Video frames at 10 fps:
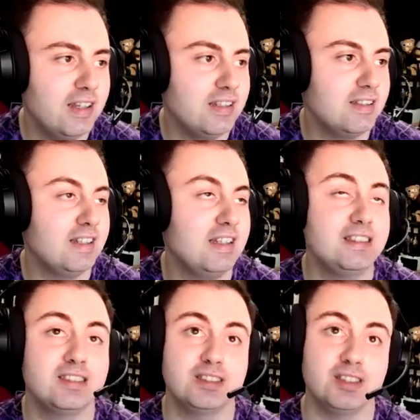it
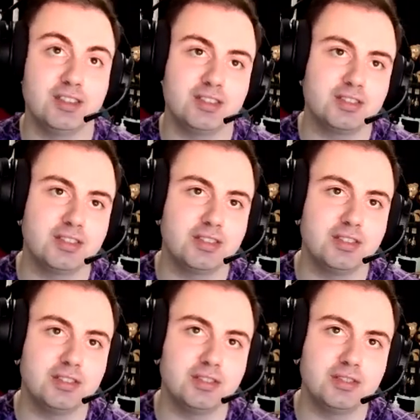is good
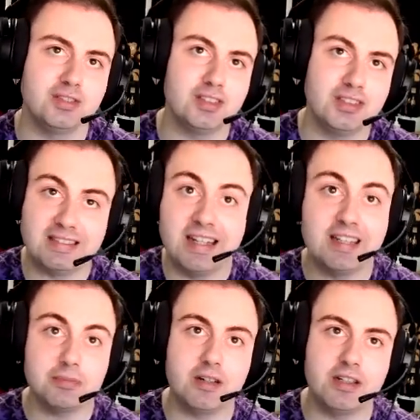to that
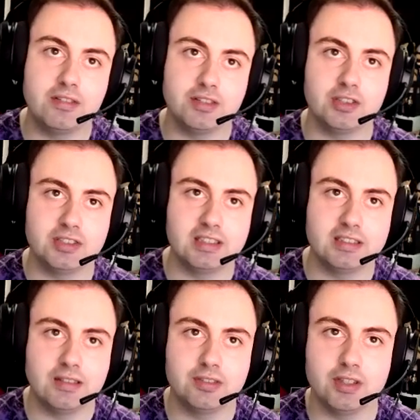is my favorite Doctor, the
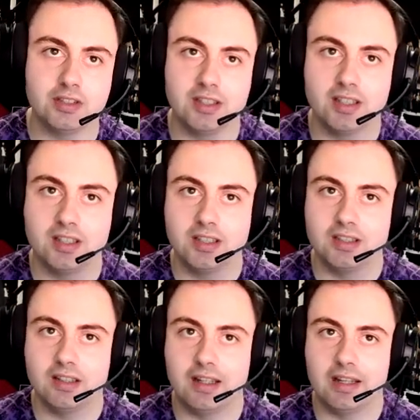10th Doctor.
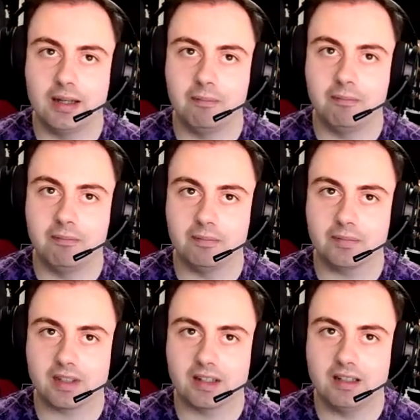Um,
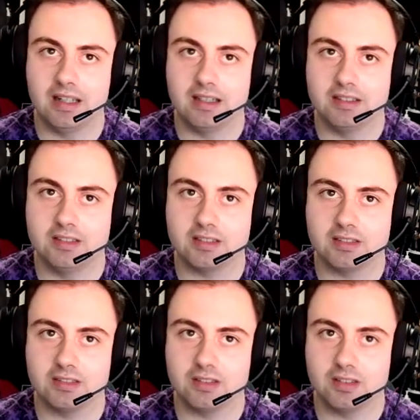and
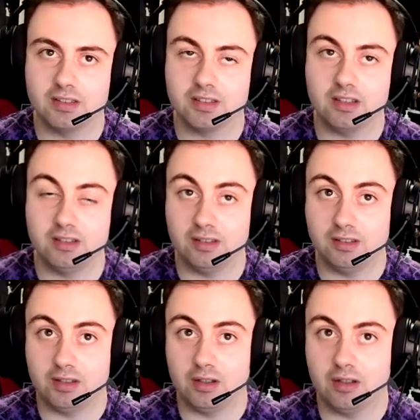I don't
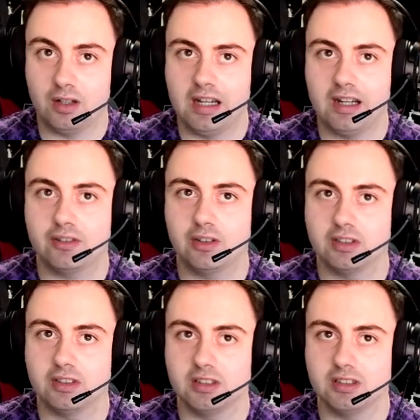I have got
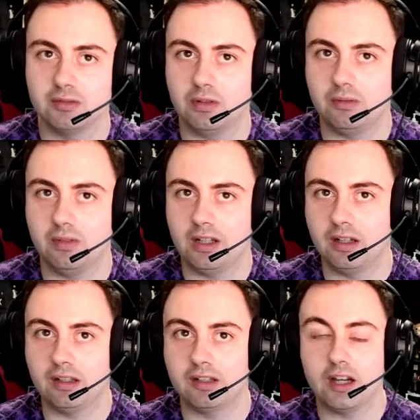the well,
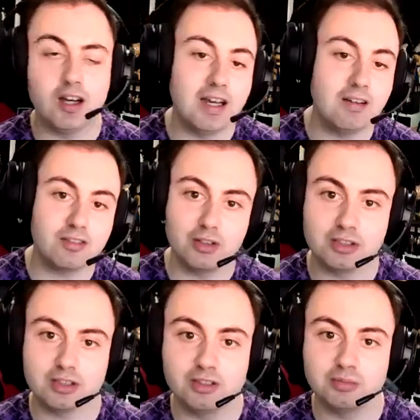I have got
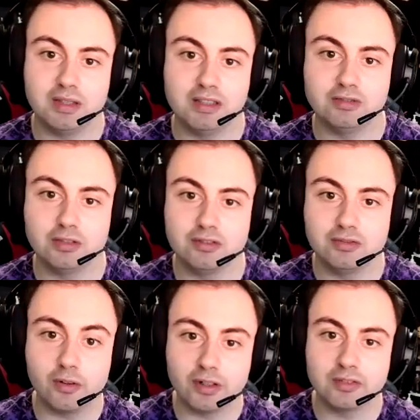the cosplay for the
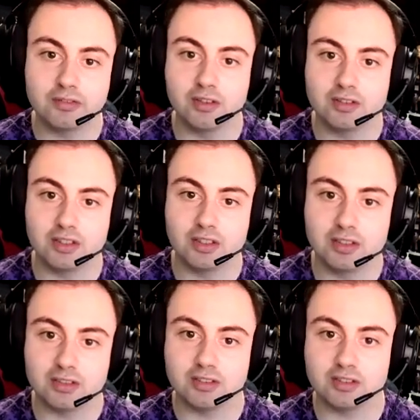14th Doctor. I
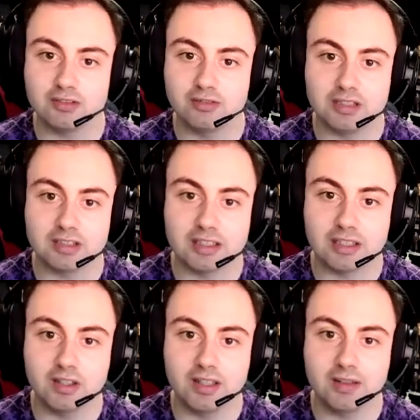just recently
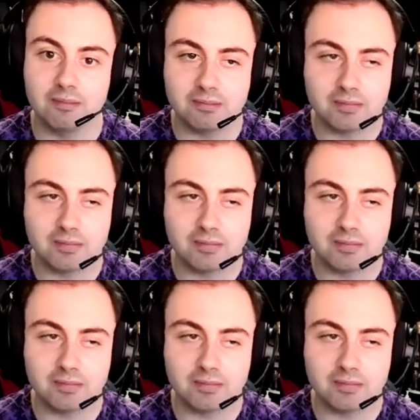got it.